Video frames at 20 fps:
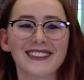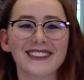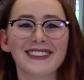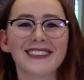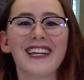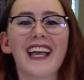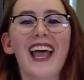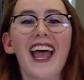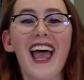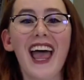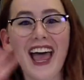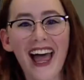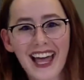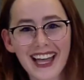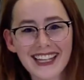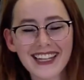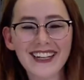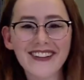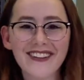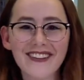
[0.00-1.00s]

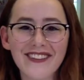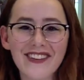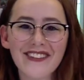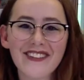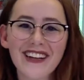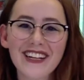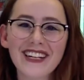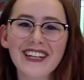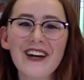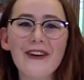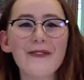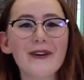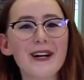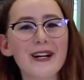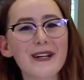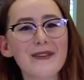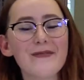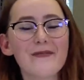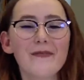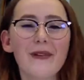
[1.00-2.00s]
Hello everyone,
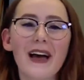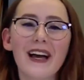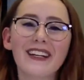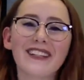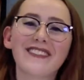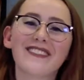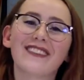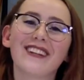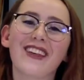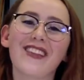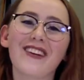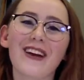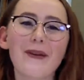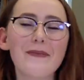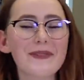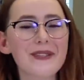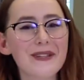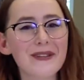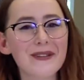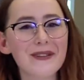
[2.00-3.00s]
welcome back to another
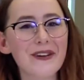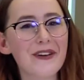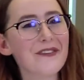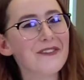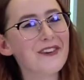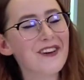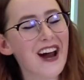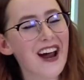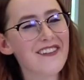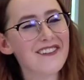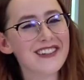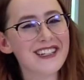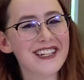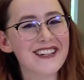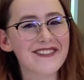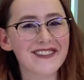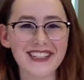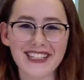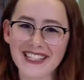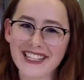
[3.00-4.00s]
episode of Crafting
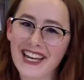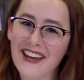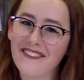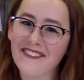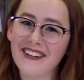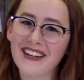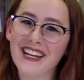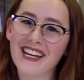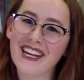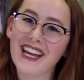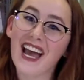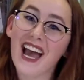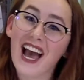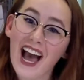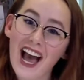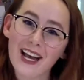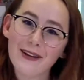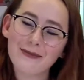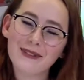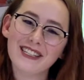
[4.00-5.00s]
with Stephanie.
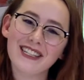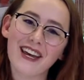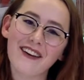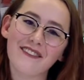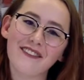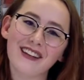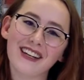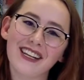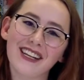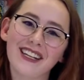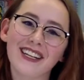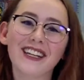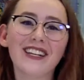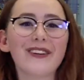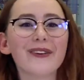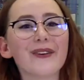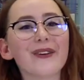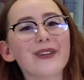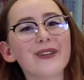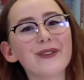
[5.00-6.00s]
I'm Stephanie,
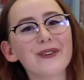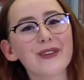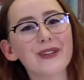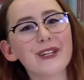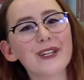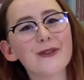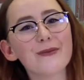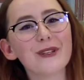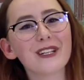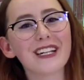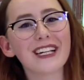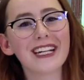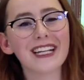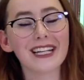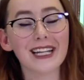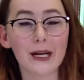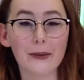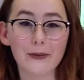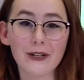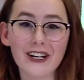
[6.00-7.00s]
your youth and community
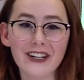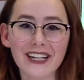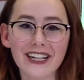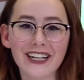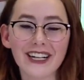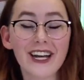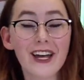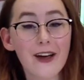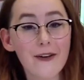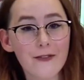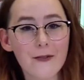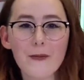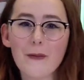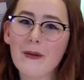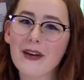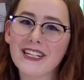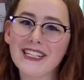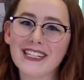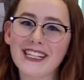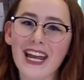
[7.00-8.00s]
librarian from the
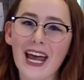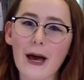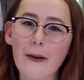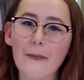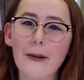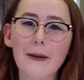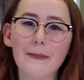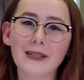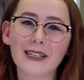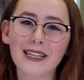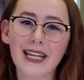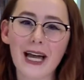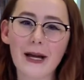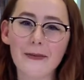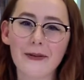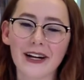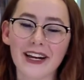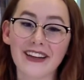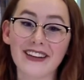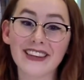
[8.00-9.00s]
Medicine Hat Public
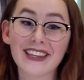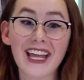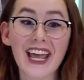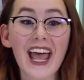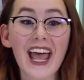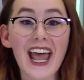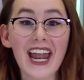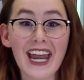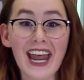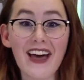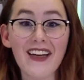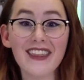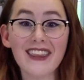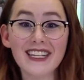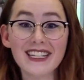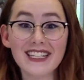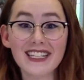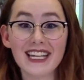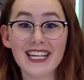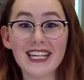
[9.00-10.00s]
Library. Now
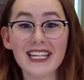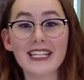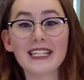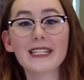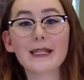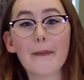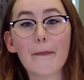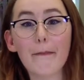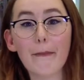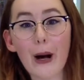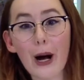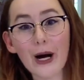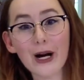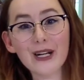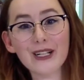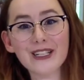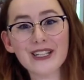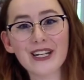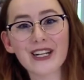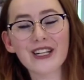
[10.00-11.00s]
this is
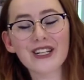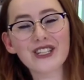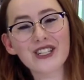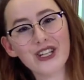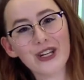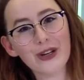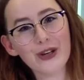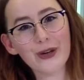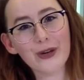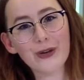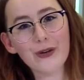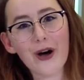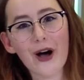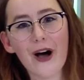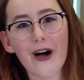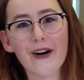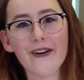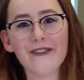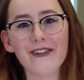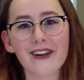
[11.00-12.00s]
part 2
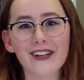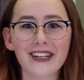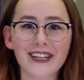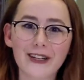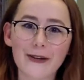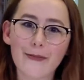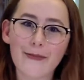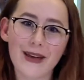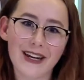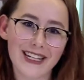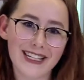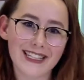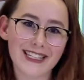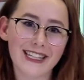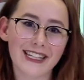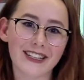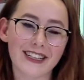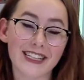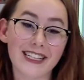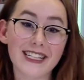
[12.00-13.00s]
of our little mini
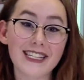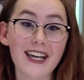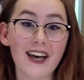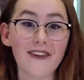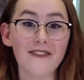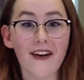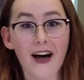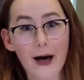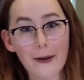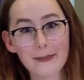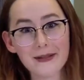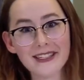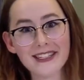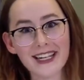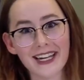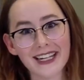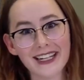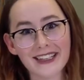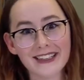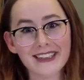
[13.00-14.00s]
series of
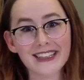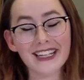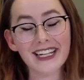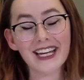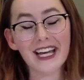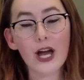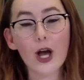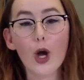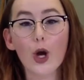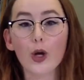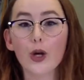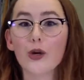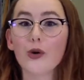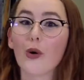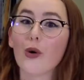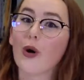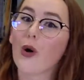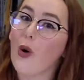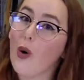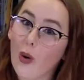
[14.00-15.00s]
upcycling
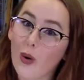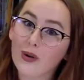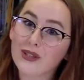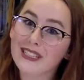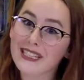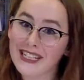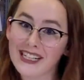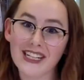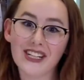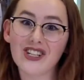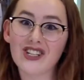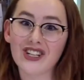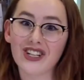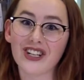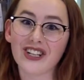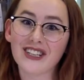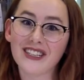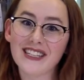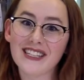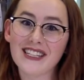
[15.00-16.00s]
your old
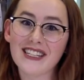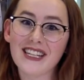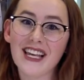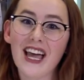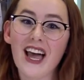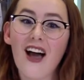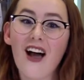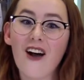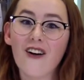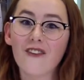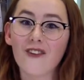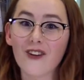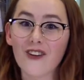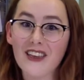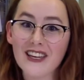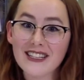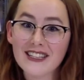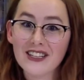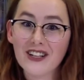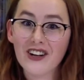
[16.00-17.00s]
t-shirts. For
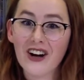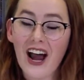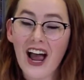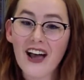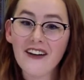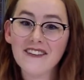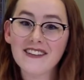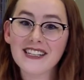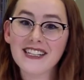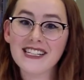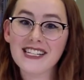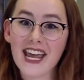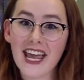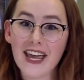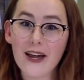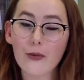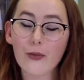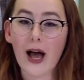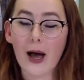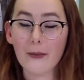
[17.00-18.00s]
this craft
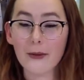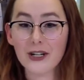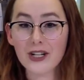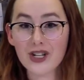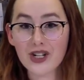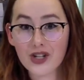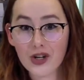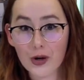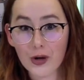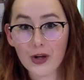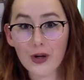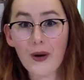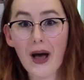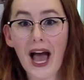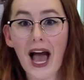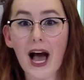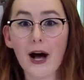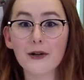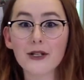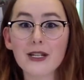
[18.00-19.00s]
today, I'm going to show you
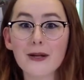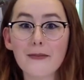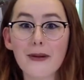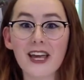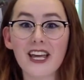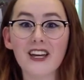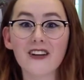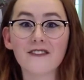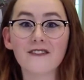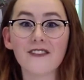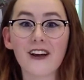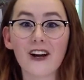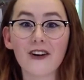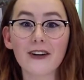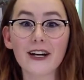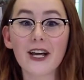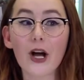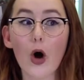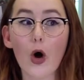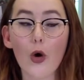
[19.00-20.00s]
how to make your
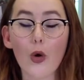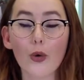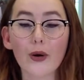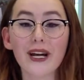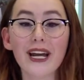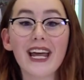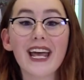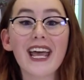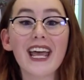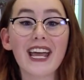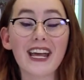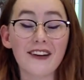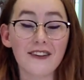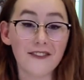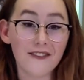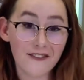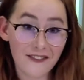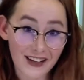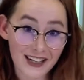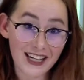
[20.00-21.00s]
very own
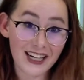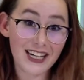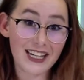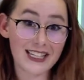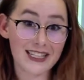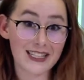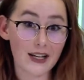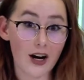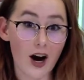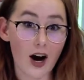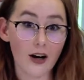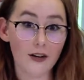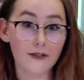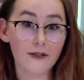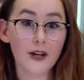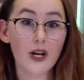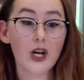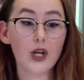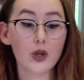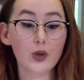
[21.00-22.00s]
infinity scarf
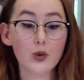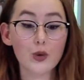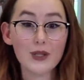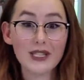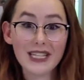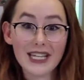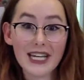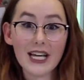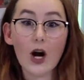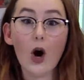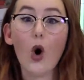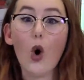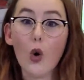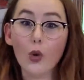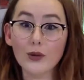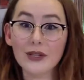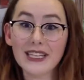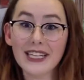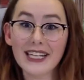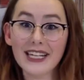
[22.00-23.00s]
using
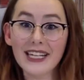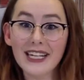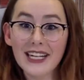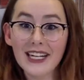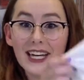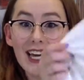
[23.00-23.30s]
only